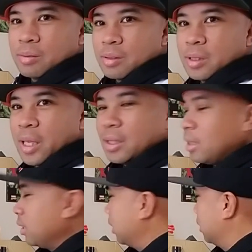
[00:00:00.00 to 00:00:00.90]

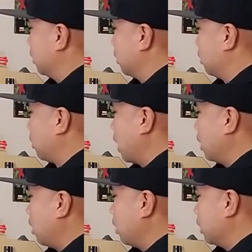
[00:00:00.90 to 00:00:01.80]
technically my
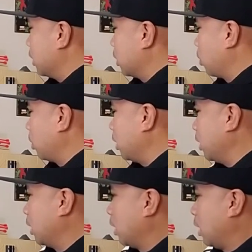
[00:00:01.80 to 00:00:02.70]
largest
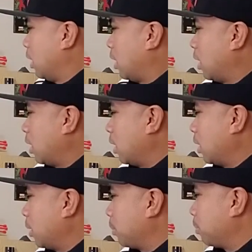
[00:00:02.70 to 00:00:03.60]
toy. I